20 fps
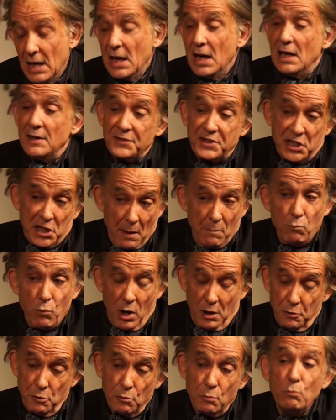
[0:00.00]
and
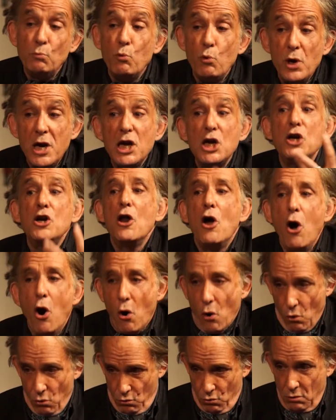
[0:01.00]
someone whom we
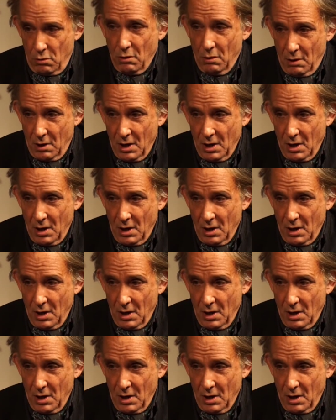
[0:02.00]
know